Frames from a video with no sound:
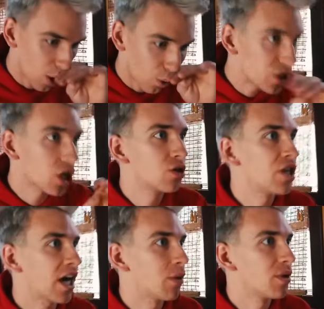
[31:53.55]
We should go
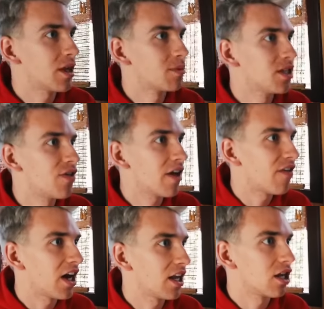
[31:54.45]
check in with them, see if they
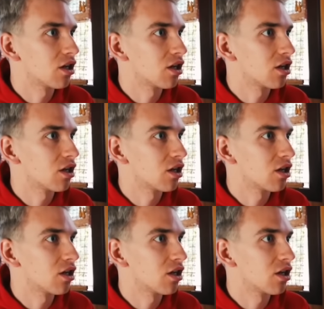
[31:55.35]
found any